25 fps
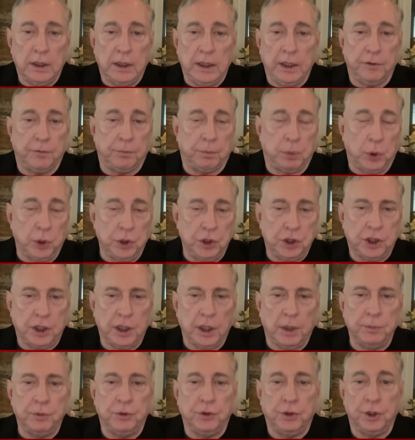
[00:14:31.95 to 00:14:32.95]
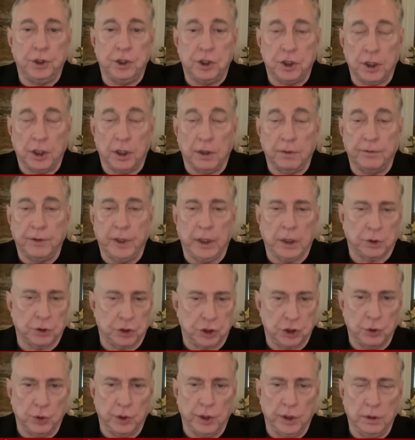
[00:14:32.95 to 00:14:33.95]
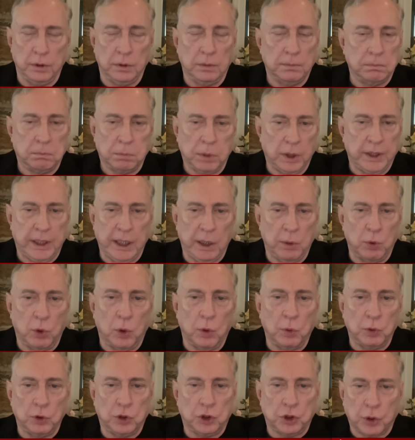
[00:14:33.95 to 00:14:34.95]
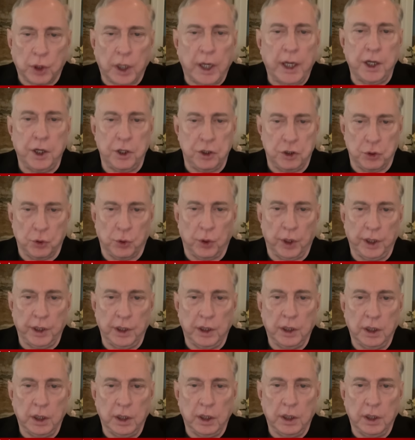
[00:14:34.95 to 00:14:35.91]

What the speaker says: If push comes to shove, they'll join, but they won't try to join.